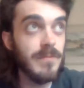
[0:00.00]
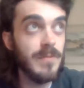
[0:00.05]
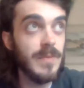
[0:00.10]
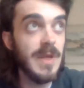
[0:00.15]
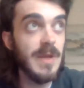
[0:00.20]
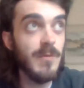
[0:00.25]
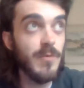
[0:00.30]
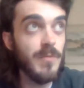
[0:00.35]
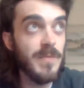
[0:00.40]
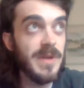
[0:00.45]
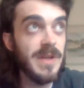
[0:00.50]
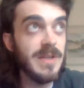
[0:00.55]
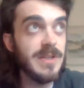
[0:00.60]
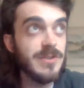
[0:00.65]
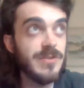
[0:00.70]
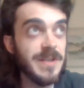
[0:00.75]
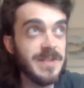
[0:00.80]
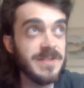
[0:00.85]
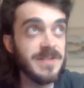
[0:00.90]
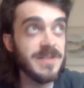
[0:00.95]
it will be
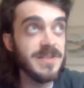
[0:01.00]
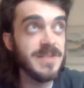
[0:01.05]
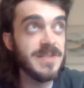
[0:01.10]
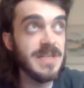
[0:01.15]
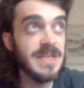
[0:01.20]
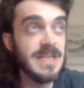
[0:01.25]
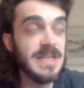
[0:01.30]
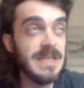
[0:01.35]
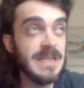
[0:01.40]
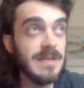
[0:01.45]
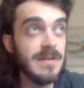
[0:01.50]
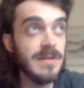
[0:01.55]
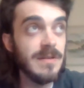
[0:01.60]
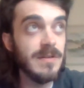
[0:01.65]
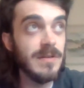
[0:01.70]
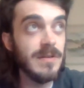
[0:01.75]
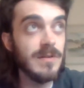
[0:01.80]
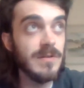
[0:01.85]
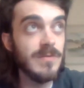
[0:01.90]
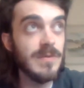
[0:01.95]
interesting to see,
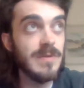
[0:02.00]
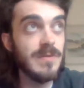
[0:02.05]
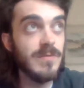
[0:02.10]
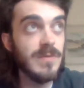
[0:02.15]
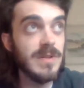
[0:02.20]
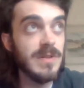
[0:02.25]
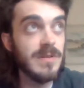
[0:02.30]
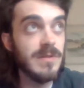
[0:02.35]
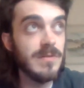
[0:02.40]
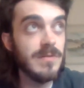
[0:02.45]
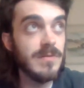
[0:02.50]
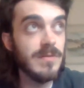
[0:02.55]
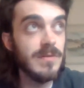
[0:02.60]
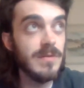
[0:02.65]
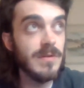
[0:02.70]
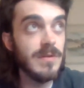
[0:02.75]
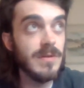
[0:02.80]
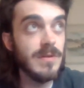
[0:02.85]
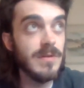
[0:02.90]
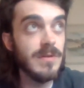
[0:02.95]
when
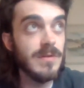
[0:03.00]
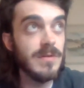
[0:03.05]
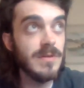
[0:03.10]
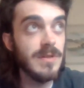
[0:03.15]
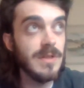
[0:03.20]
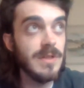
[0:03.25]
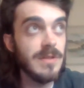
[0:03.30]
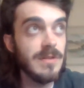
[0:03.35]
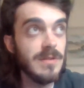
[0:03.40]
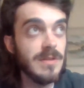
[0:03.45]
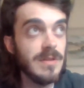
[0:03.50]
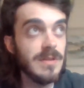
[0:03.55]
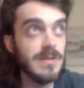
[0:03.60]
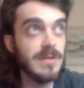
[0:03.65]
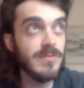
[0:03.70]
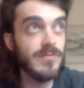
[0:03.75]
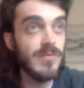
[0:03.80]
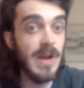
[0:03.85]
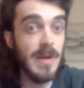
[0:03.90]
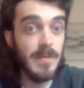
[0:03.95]

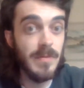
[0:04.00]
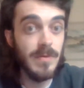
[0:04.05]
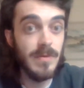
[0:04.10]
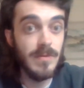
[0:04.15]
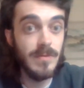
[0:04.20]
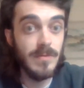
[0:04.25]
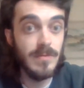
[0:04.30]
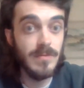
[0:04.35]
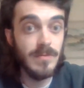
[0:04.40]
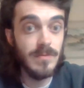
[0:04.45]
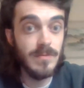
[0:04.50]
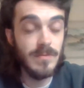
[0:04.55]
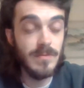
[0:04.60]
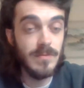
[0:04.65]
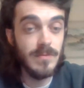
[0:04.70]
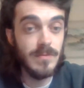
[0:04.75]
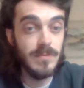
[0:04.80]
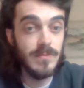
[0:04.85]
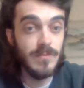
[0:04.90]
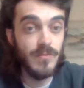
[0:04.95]
the rep
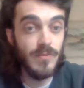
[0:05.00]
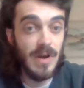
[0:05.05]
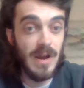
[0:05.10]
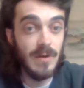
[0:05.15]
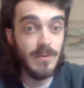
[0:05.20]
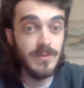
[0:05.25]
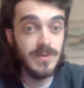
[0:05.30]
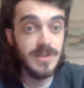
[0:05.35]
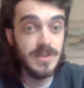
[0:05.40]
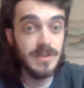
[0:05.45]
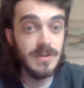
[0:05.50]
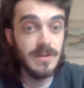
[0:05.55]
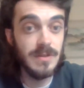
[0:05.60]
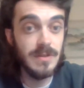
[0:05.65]
round,